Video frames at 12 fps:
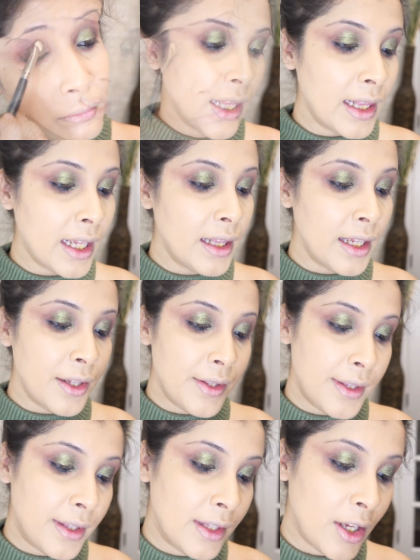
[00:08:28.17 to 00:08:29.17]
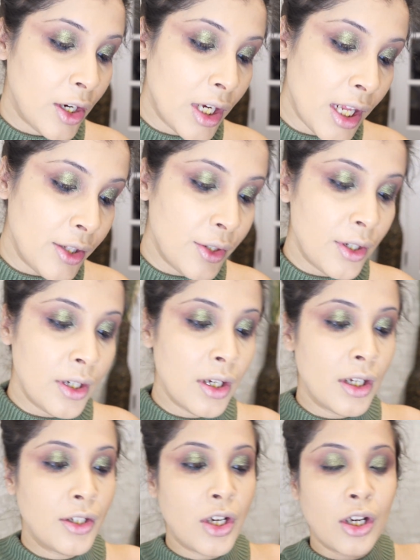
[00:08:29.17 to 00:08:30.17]
And then there's another
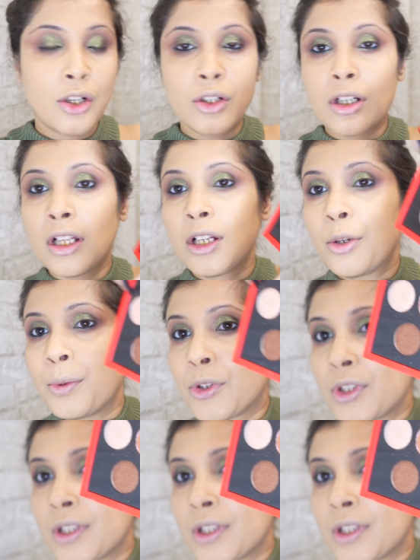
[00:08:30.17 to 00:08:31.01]
darker color which